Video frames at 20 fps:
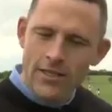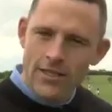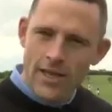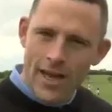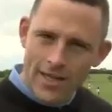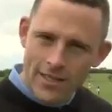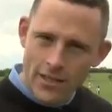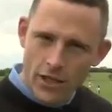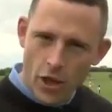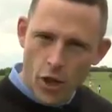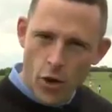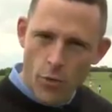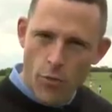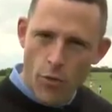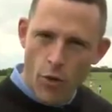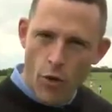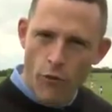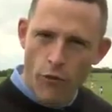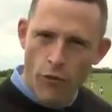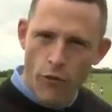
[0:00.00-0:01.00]
It's nice and low
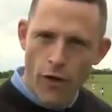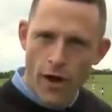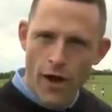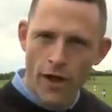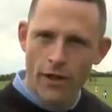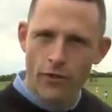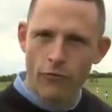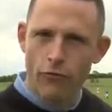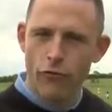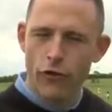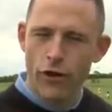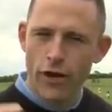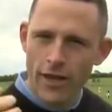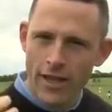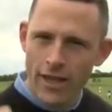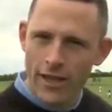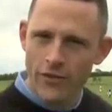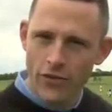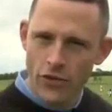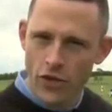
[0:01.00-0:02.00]
profile. It
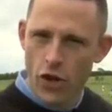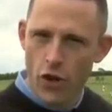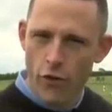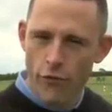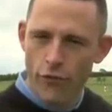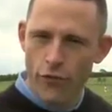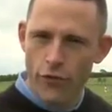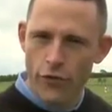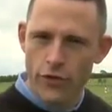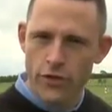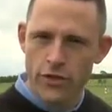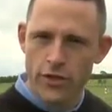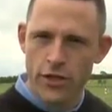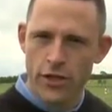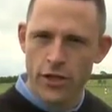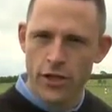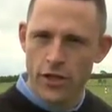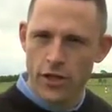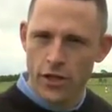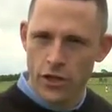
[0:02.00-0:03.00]
really gives you confidence
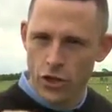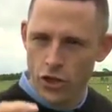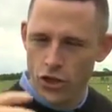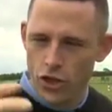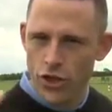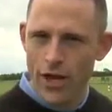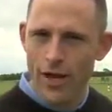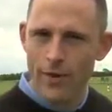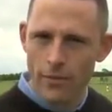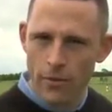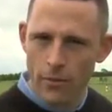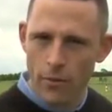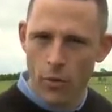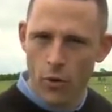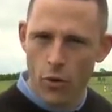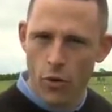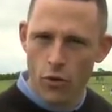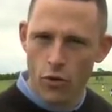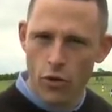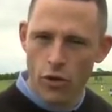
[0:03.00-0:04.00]
that you can shape the
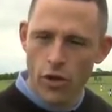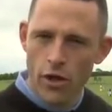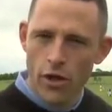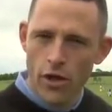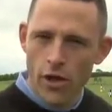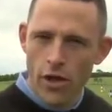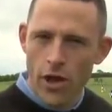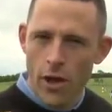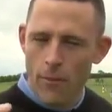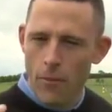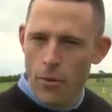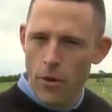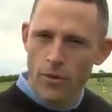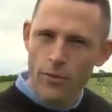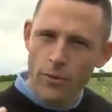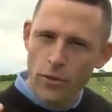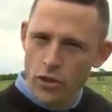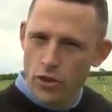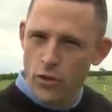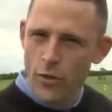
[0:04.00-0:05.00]
ball and pretty
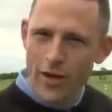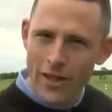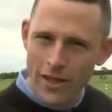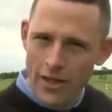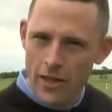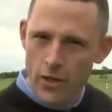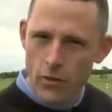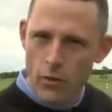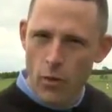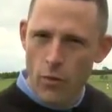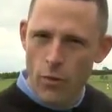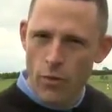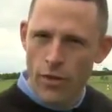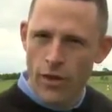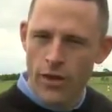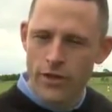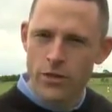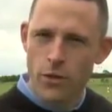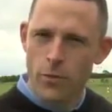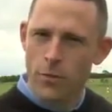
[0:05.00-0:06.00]
much do anything you want with
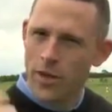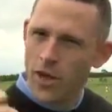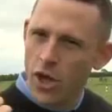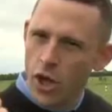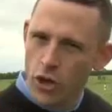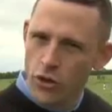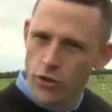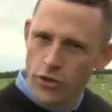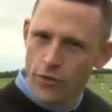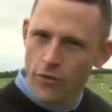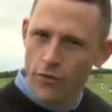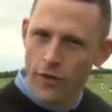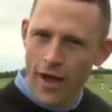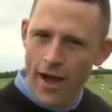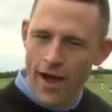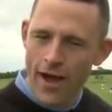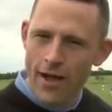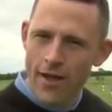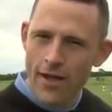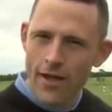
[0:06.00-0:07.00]
it. So because of
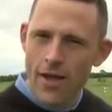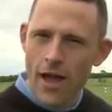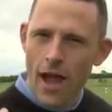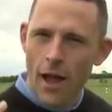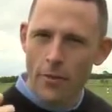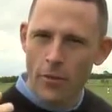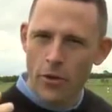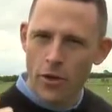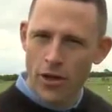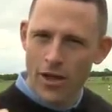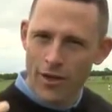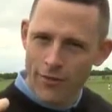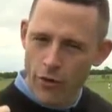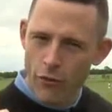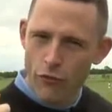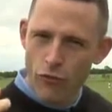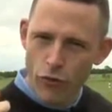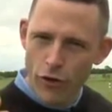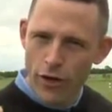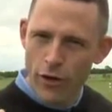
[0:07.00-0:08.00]
that, I'm going to give
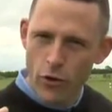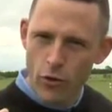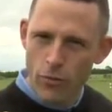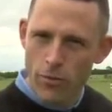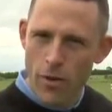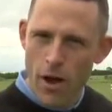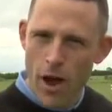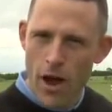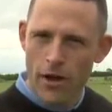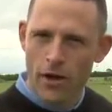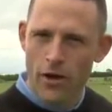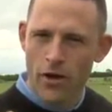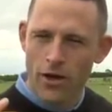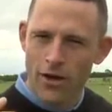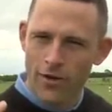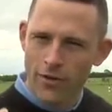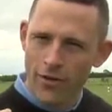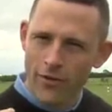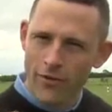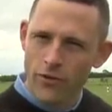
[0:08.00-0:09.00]
it a really good mark. I'm
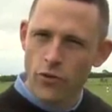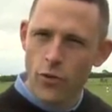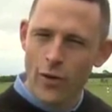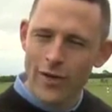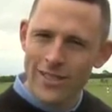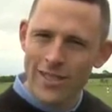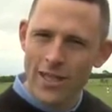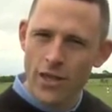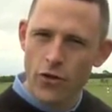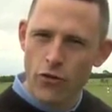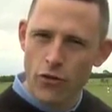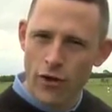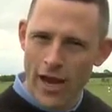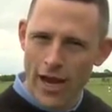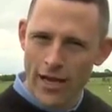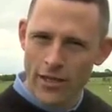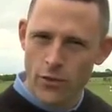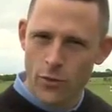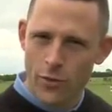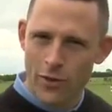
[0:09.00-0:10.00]
going to give it 23
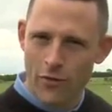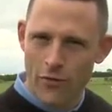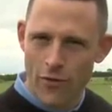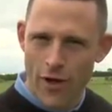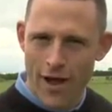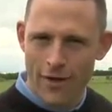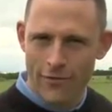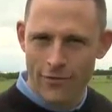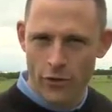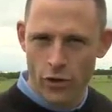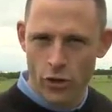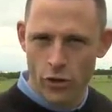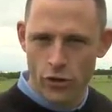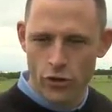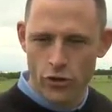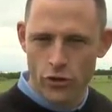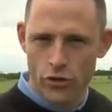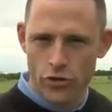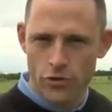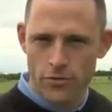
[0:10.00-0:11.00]
out of 25 for
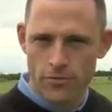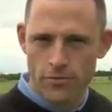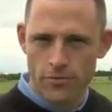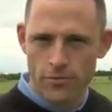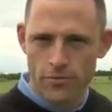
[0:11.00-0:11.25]
looks.